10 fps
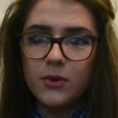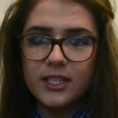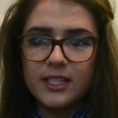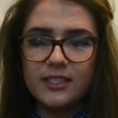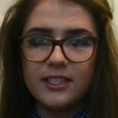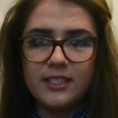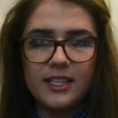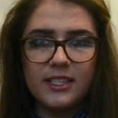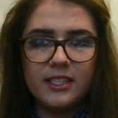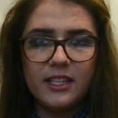audiences
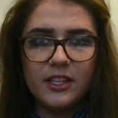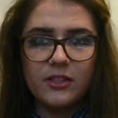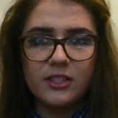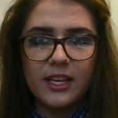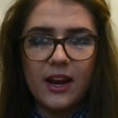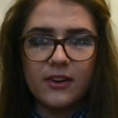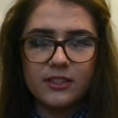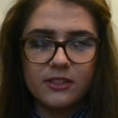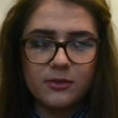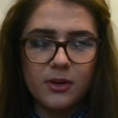into the use of
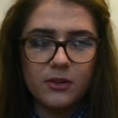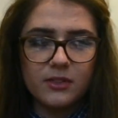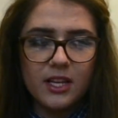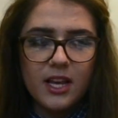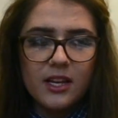characters' roles,